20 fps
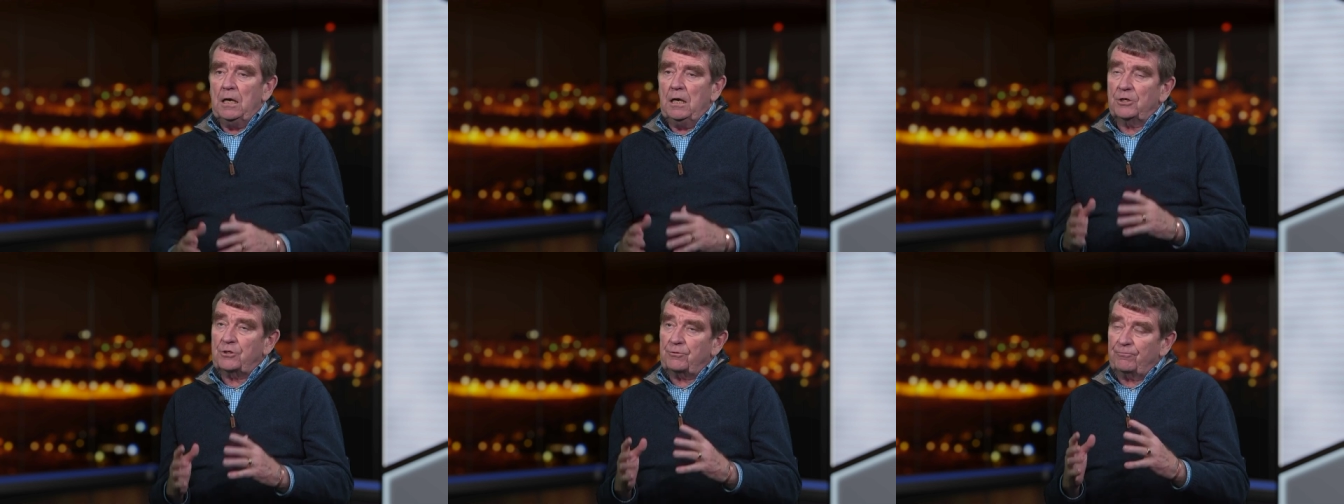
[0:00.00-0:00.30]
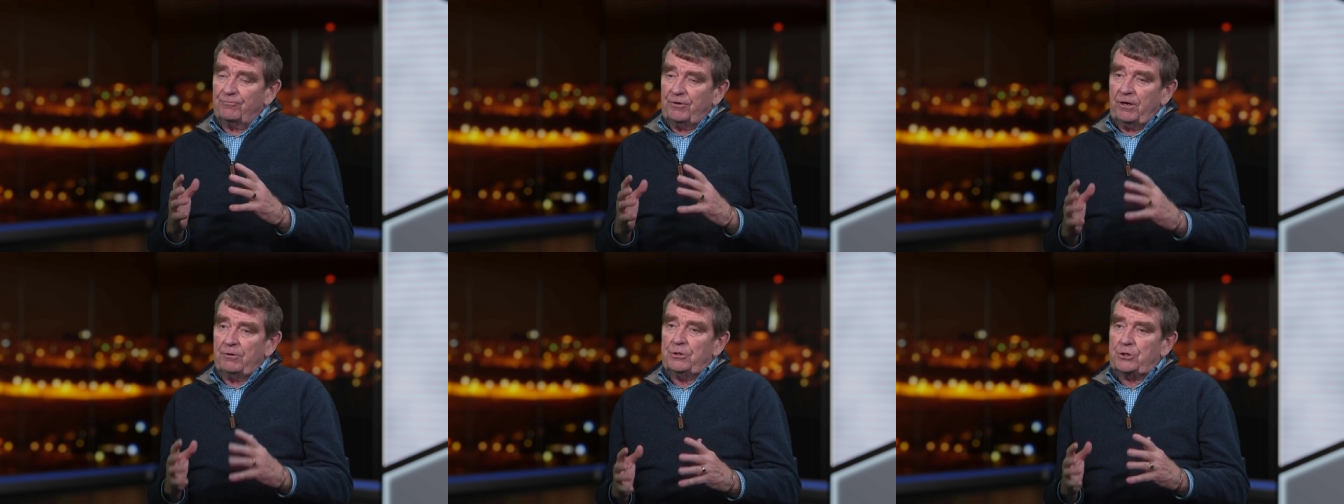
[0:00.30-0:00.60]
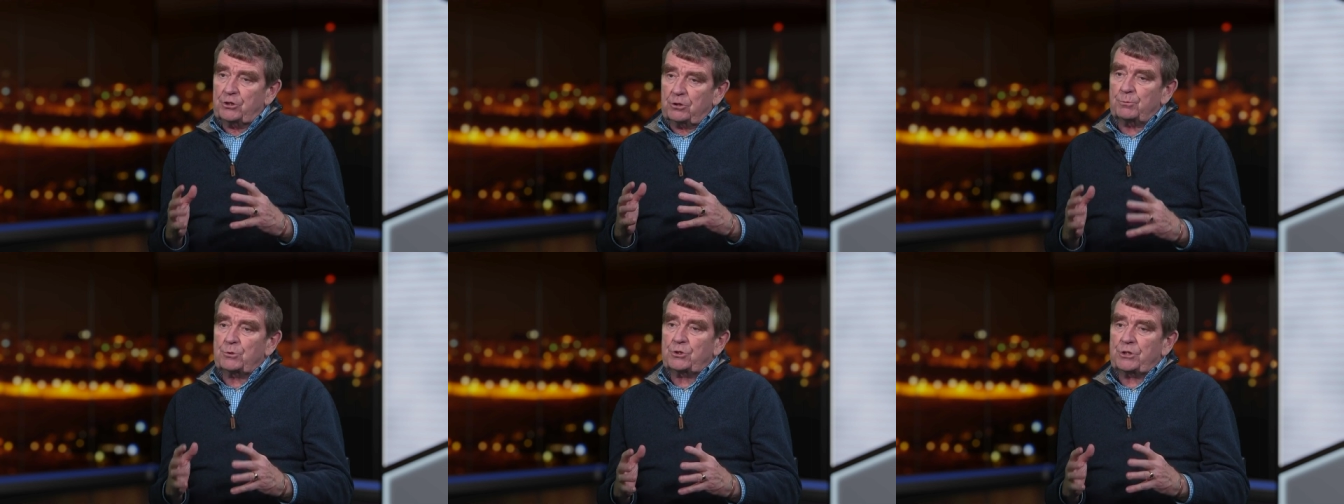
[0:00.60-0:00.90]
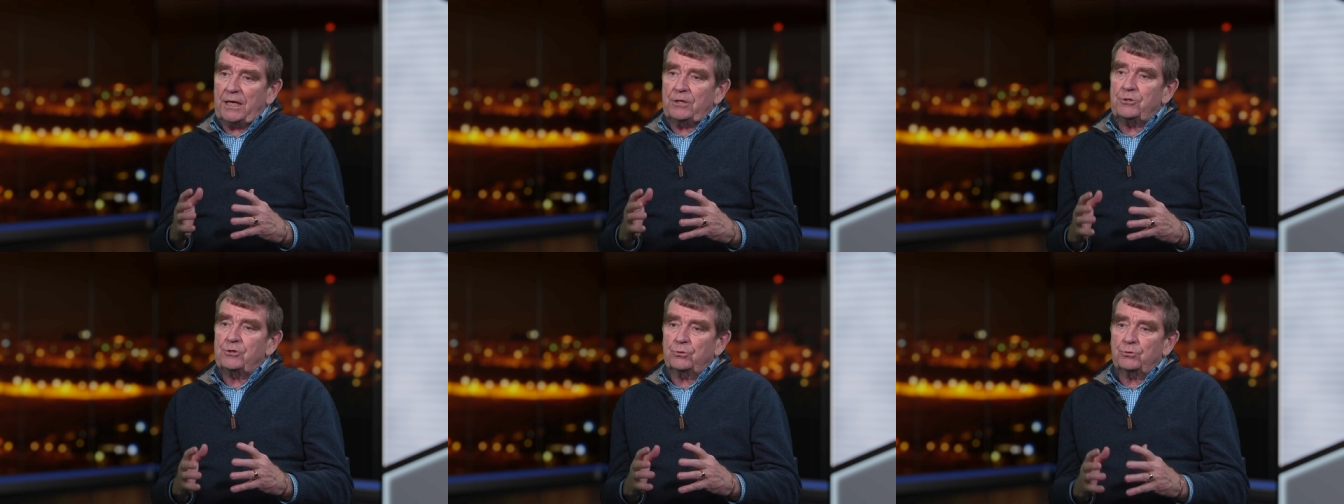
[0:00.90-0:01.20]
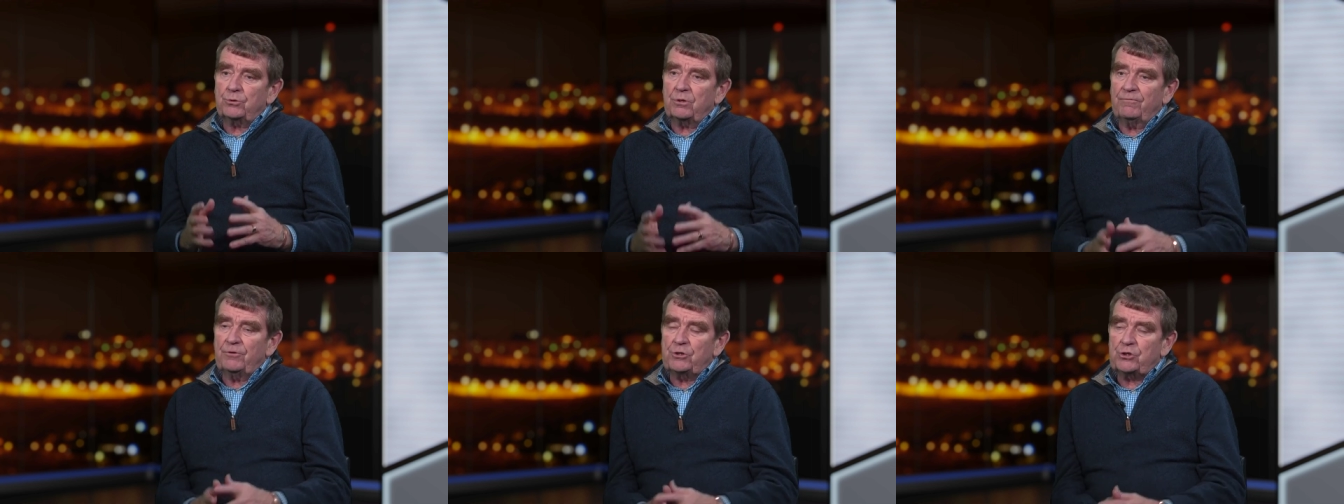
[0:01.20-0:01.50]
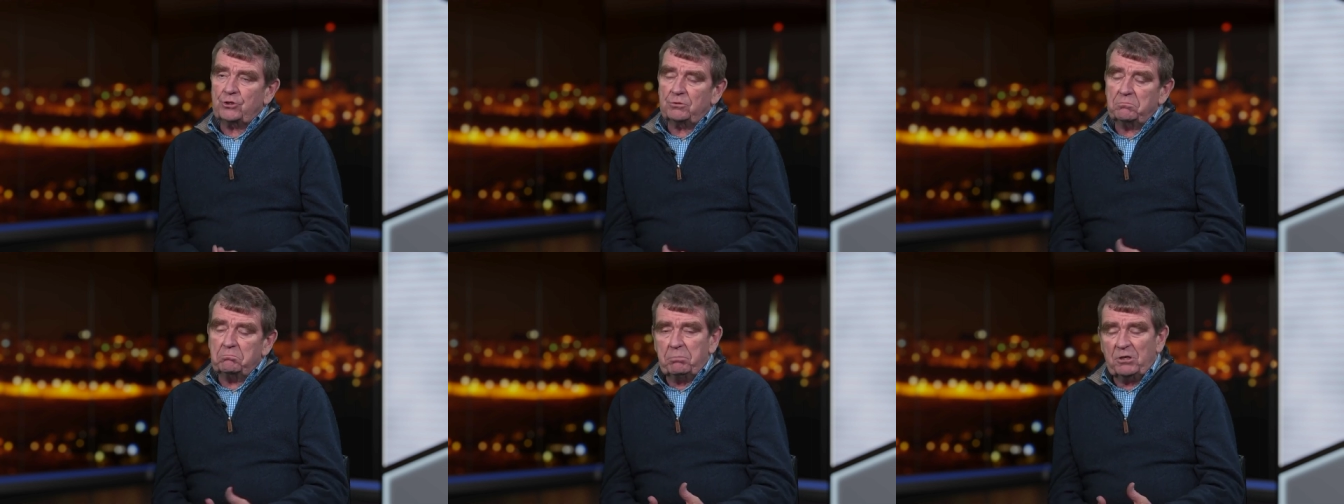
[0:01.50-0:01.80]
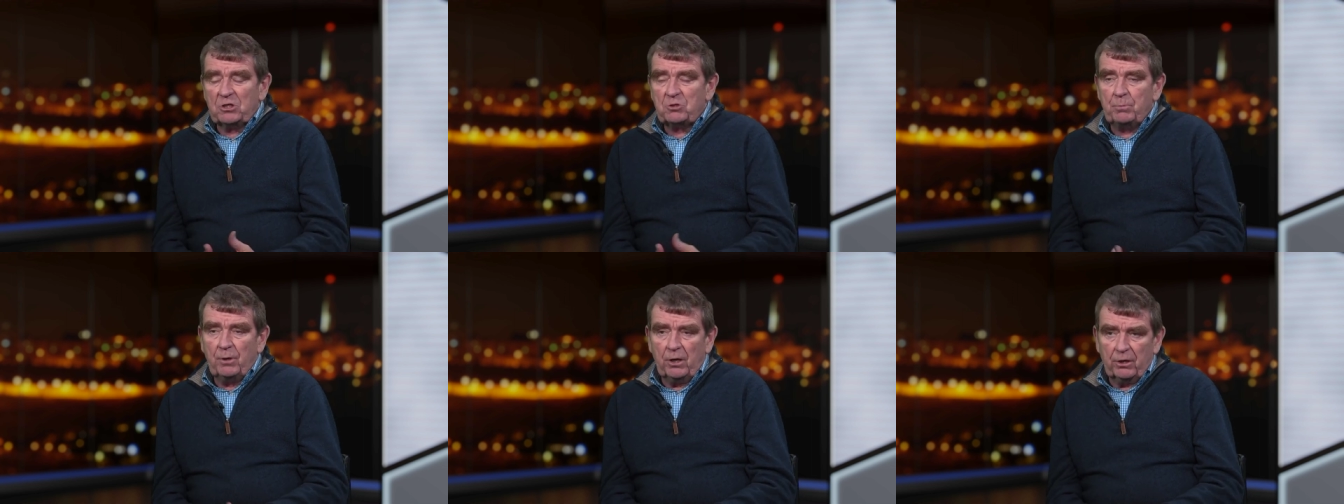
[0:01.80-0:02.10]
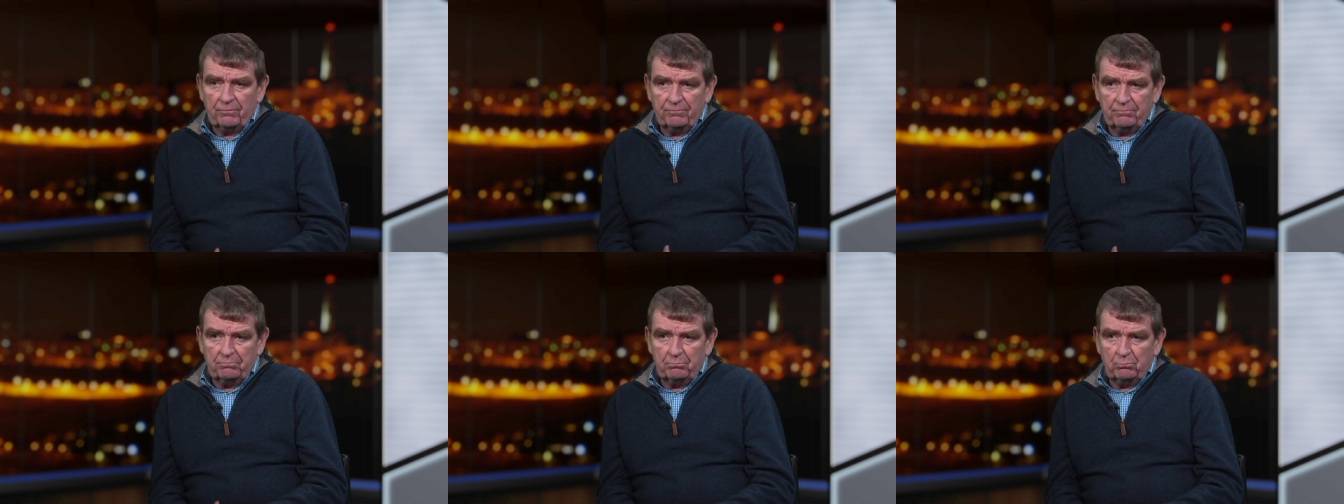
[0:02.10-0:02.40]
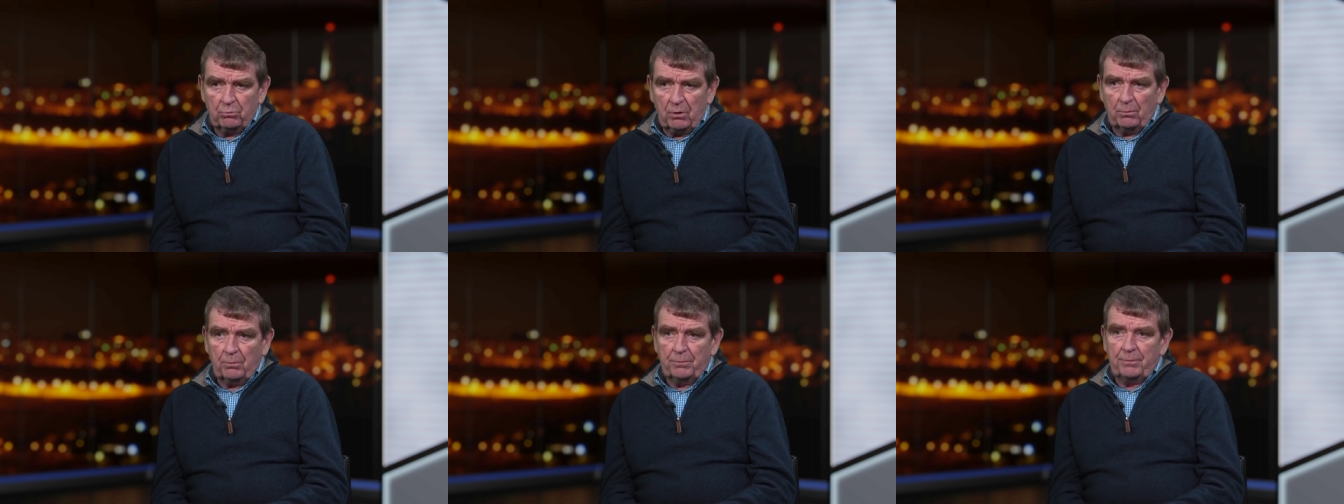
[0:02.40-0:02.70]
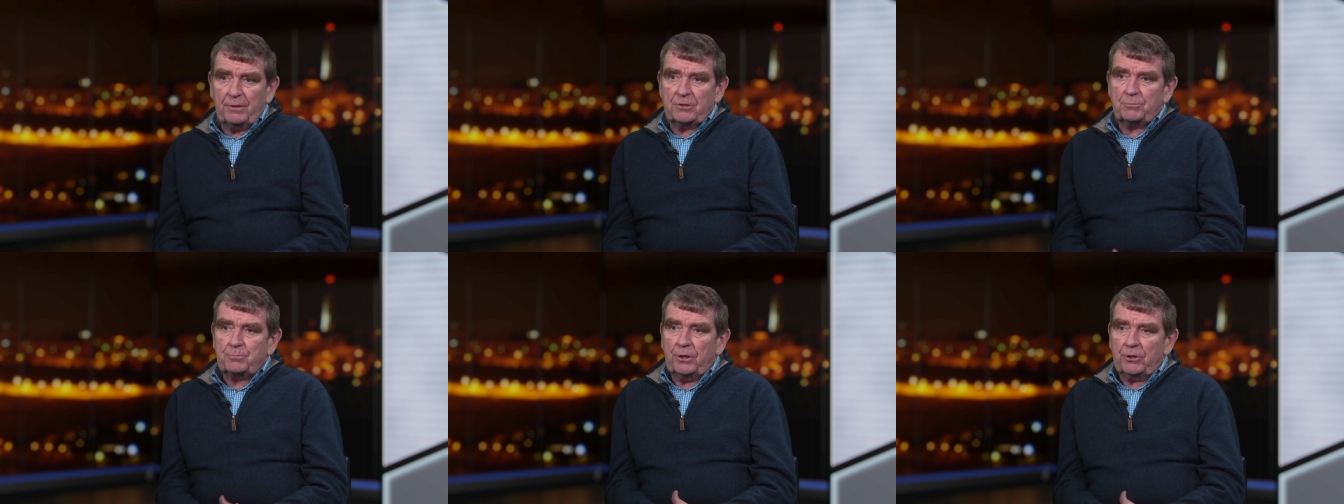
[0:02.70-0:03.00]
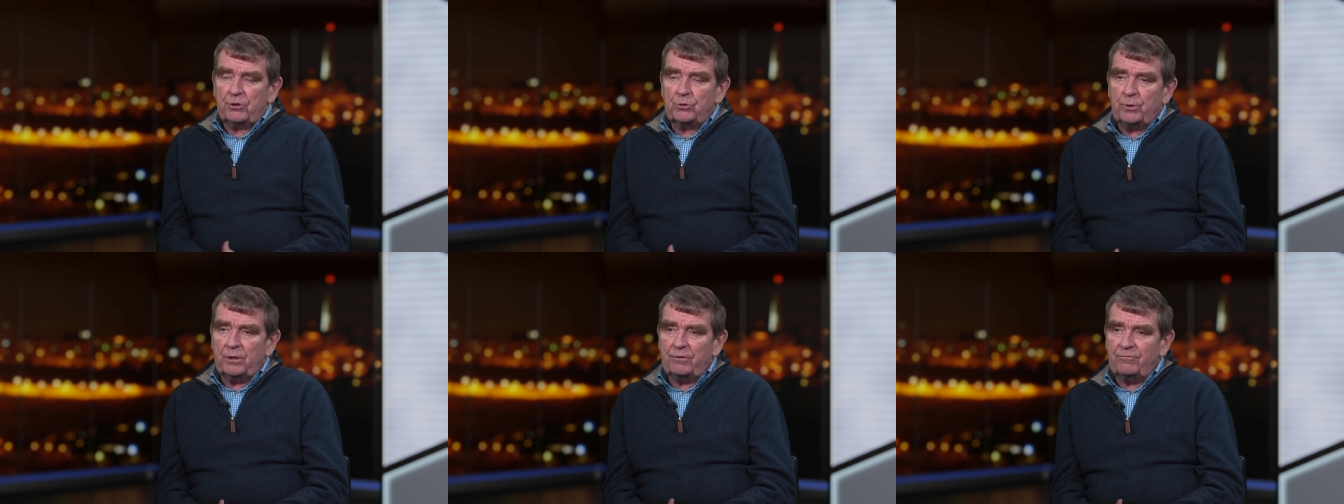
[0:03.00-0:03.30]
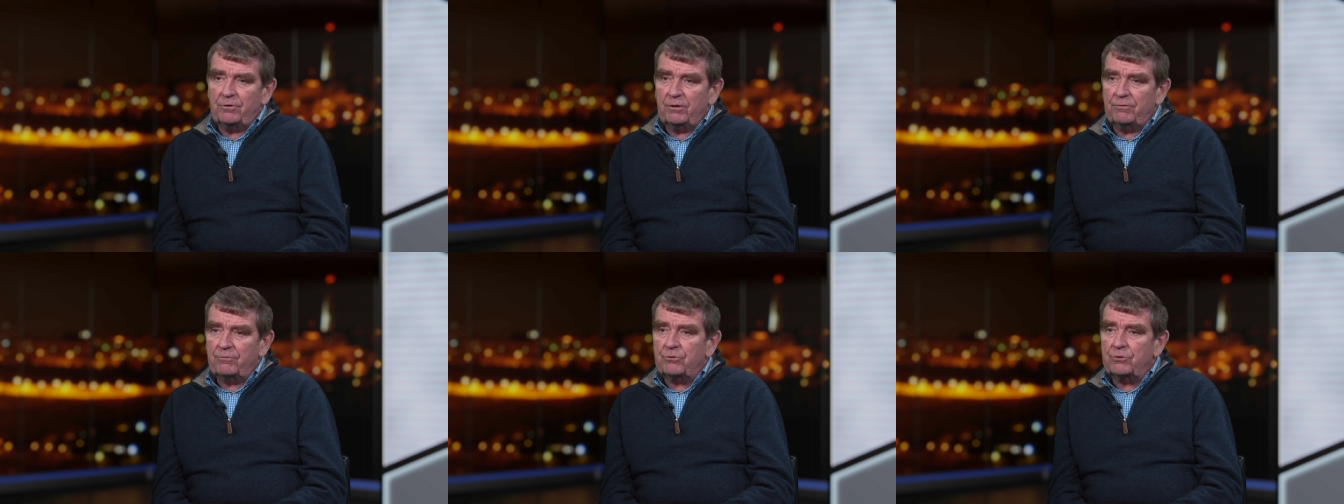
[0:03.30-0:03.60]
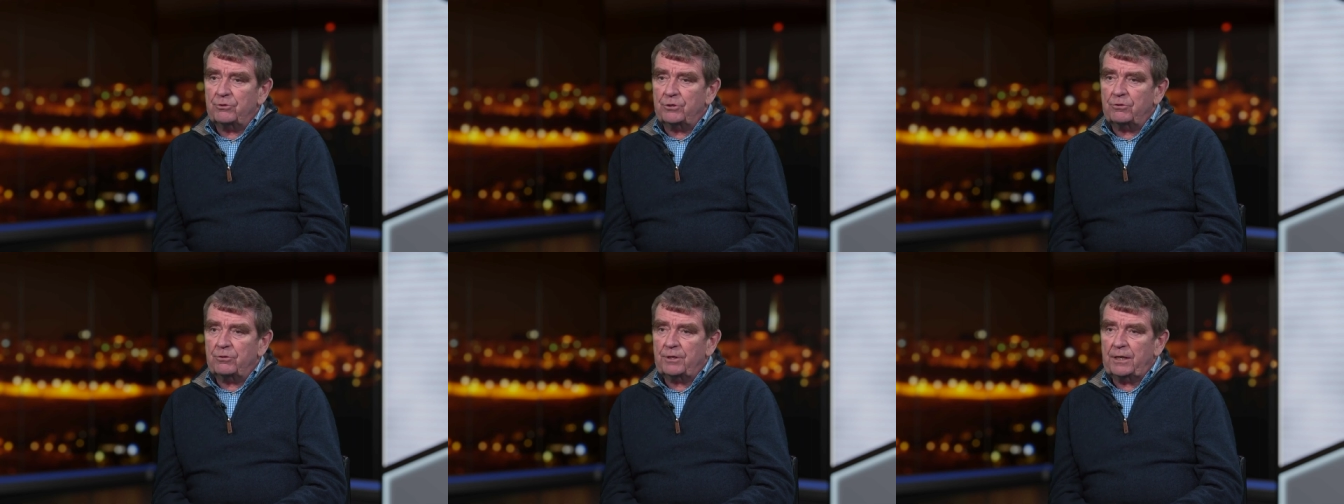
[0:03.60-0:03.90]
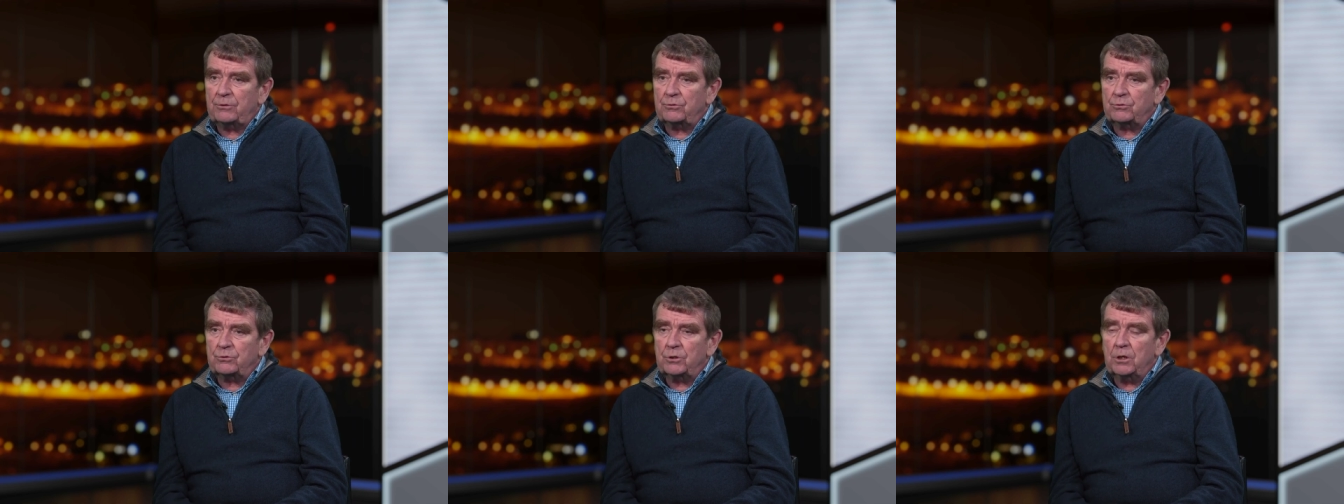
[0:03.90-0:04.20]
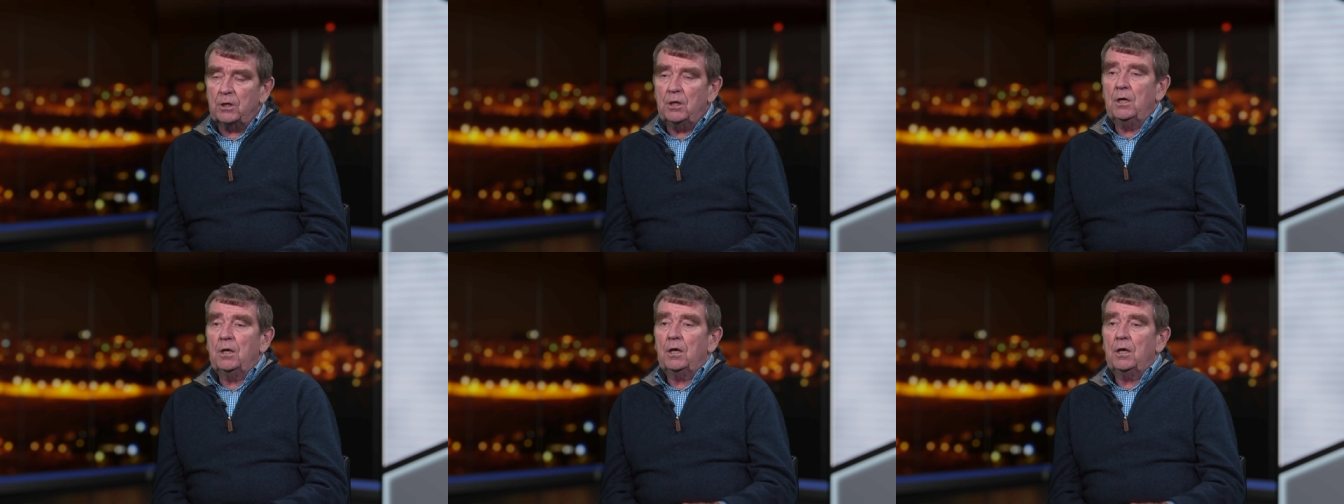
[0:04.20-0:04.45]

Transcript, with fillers: a very substantial division, best part of probably best part of 25, 30,000,